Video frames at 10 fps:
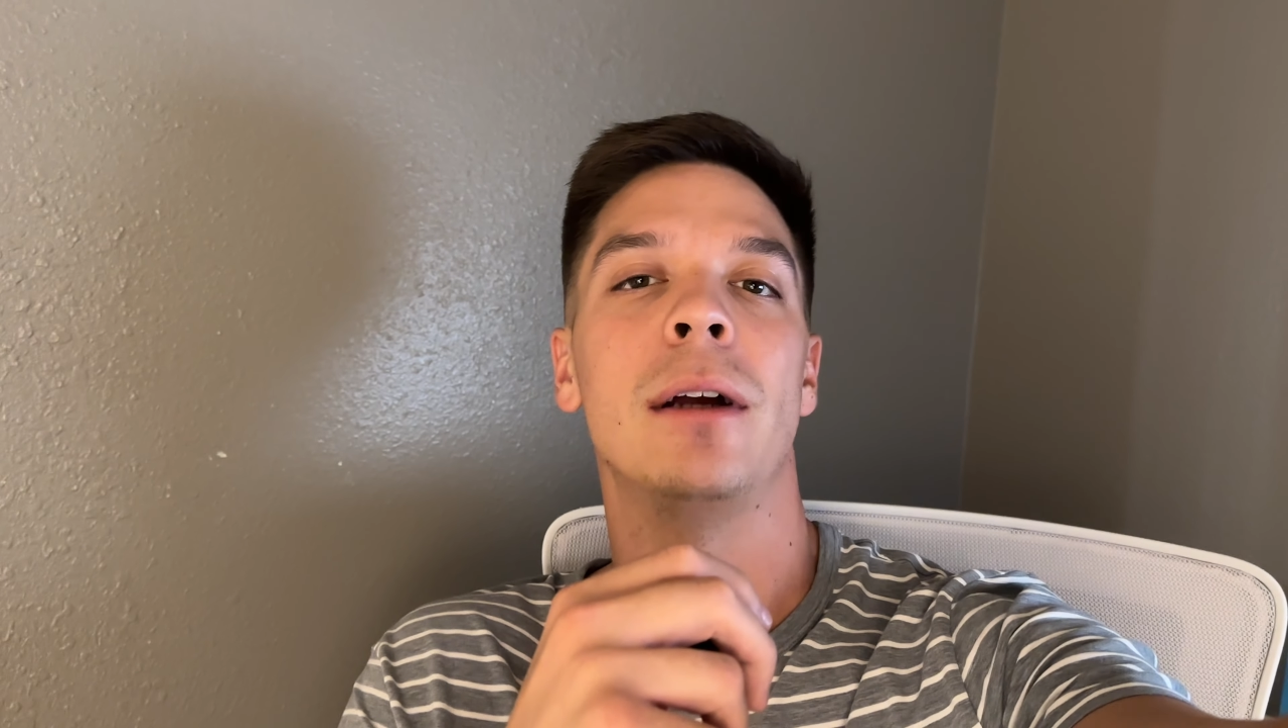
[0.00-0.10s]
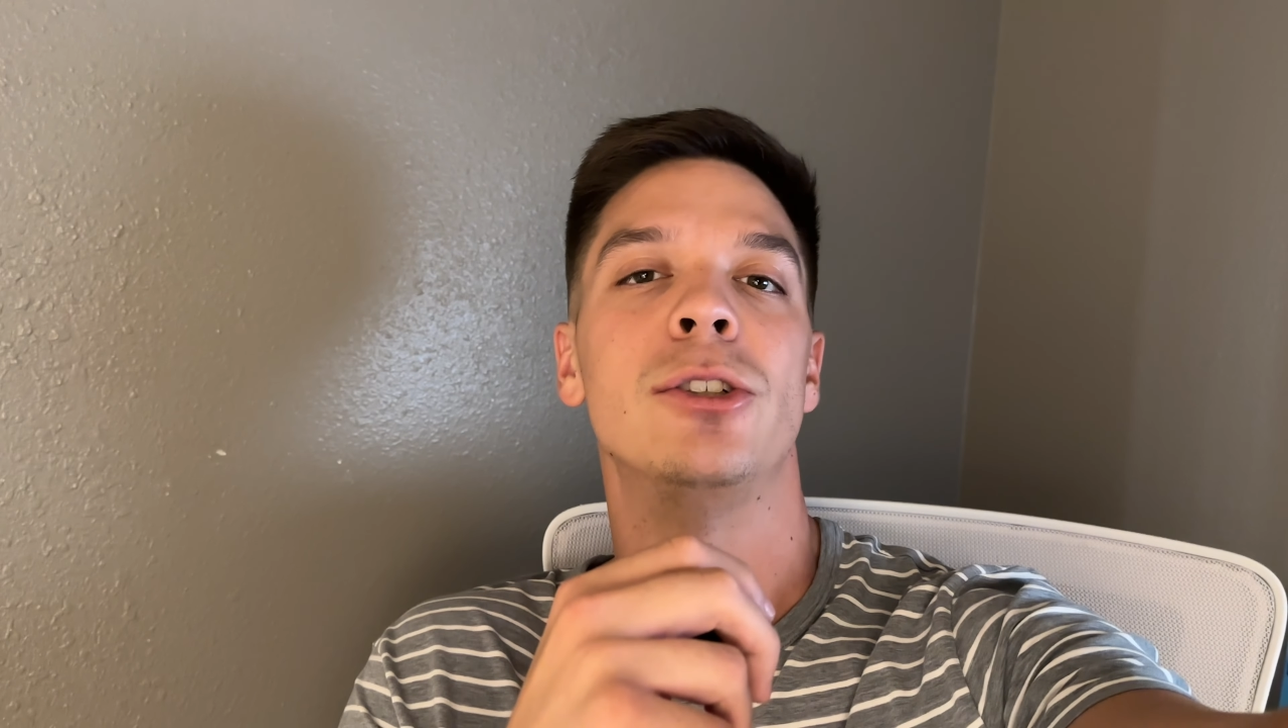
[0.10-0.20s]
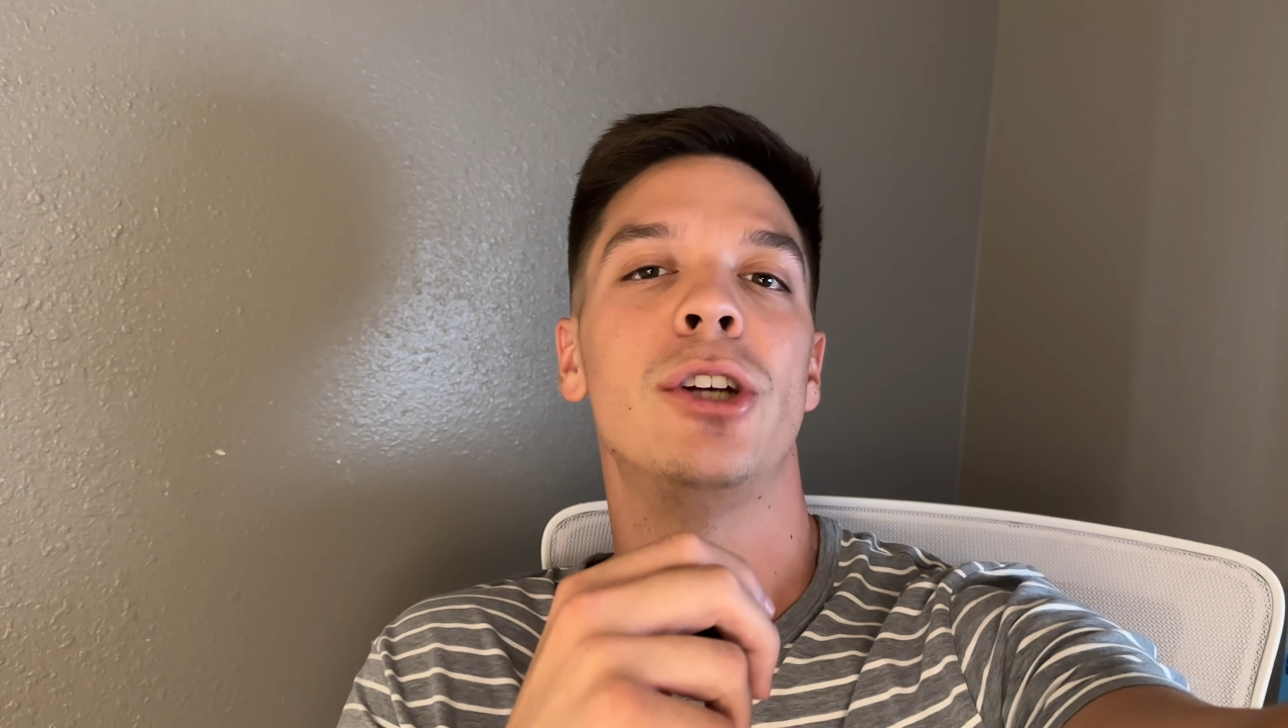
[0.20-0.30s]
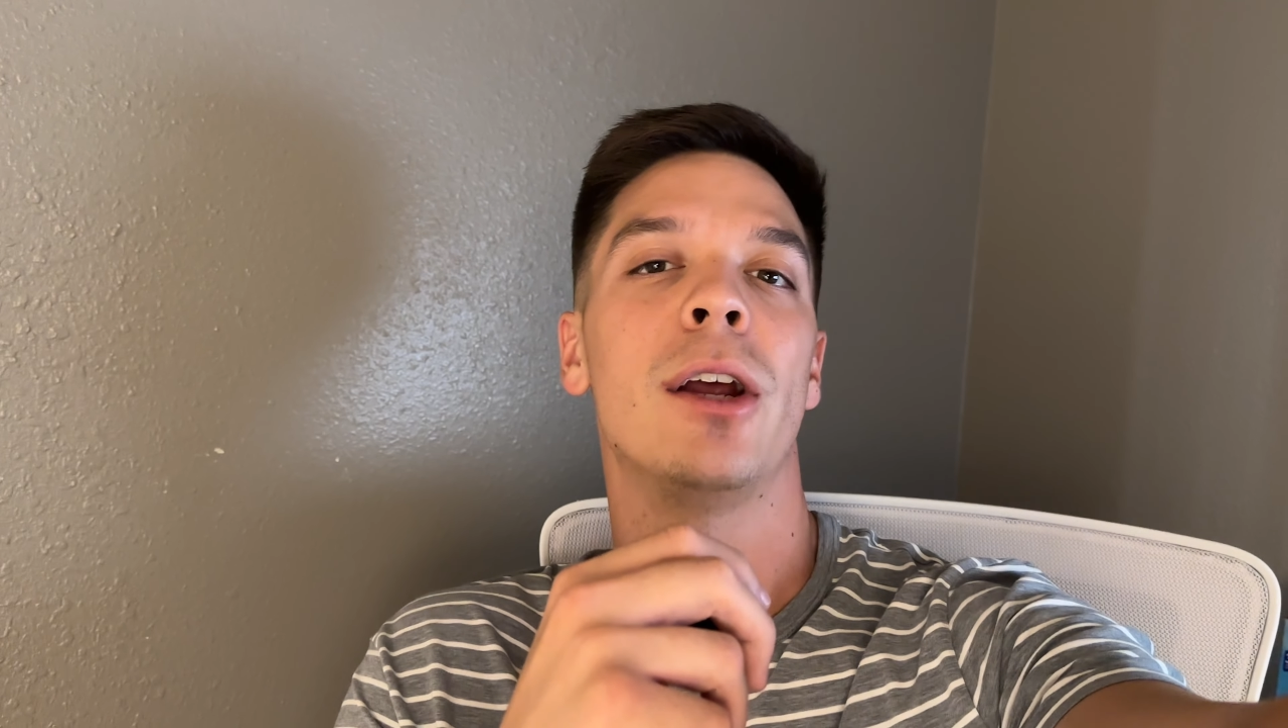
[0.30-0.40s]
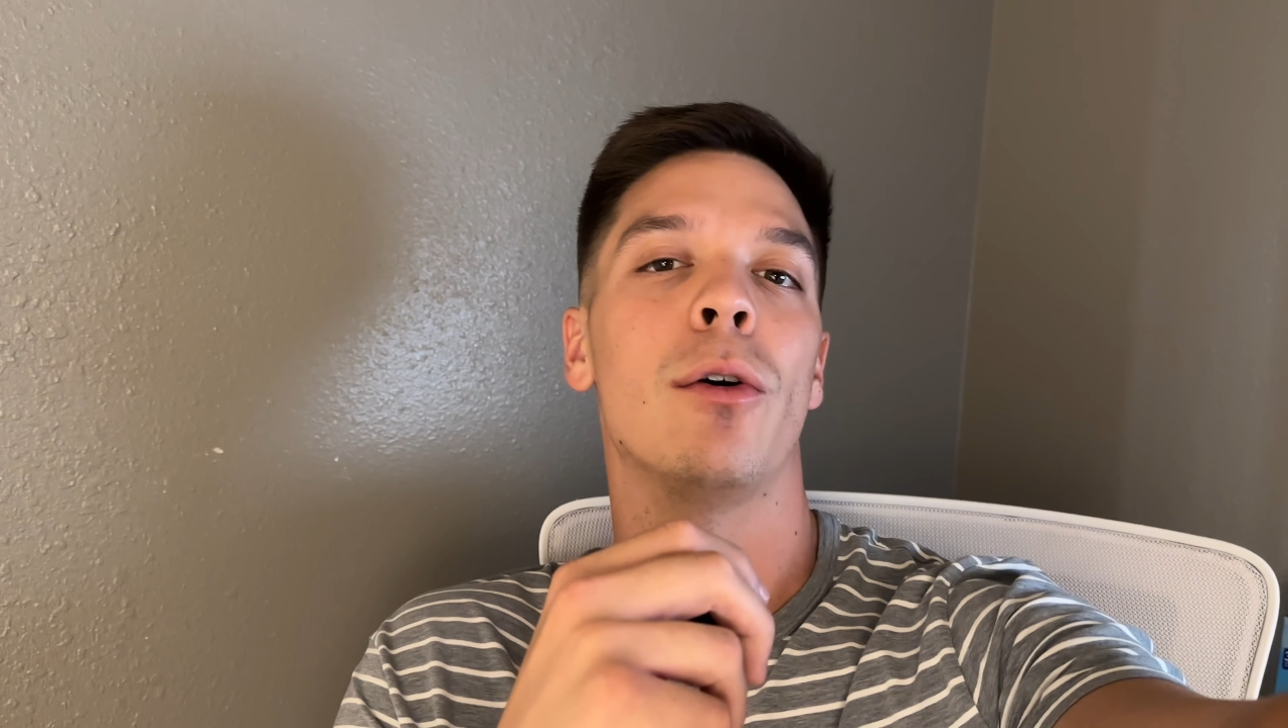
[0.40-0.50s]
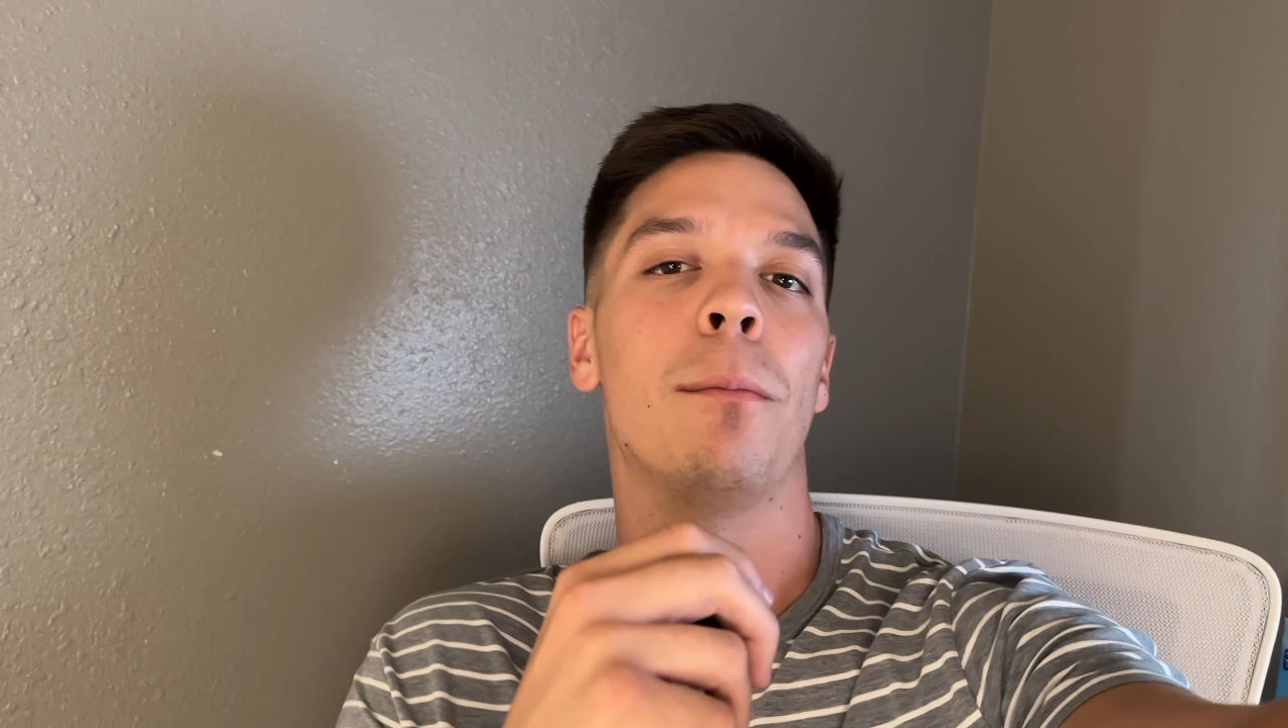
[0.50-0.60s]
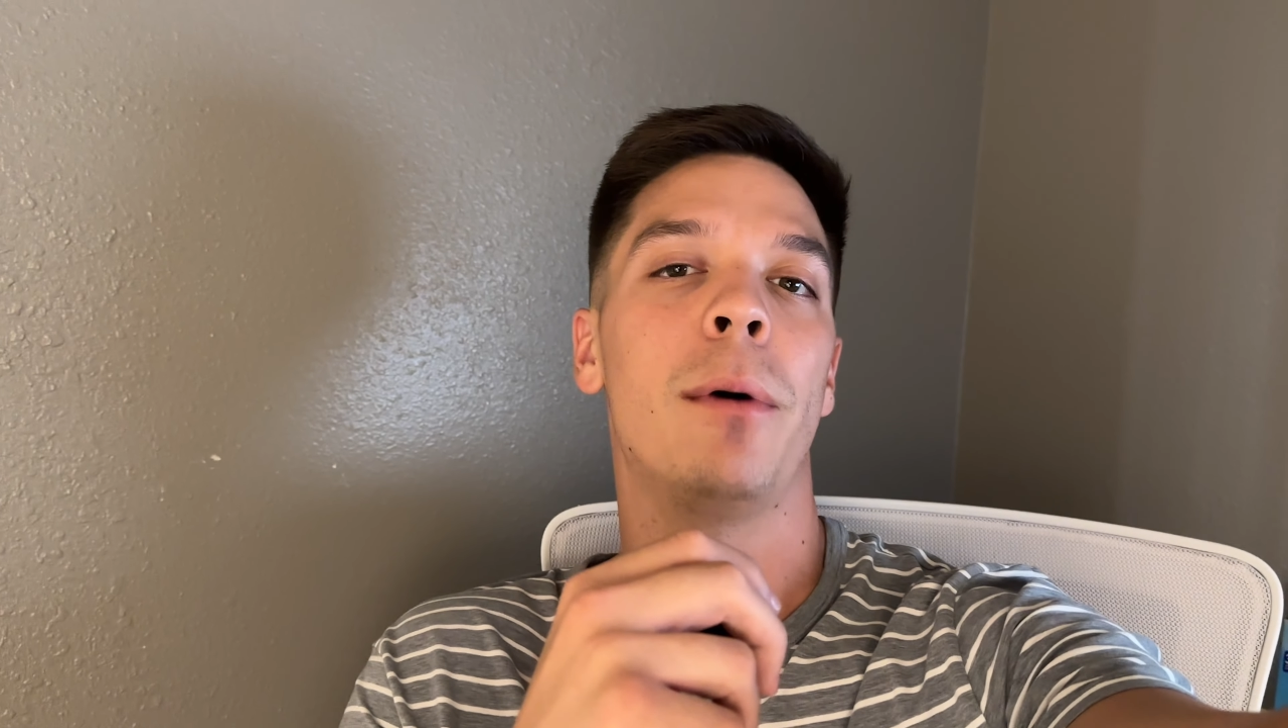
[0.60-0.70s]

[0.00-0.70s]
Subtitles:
channel.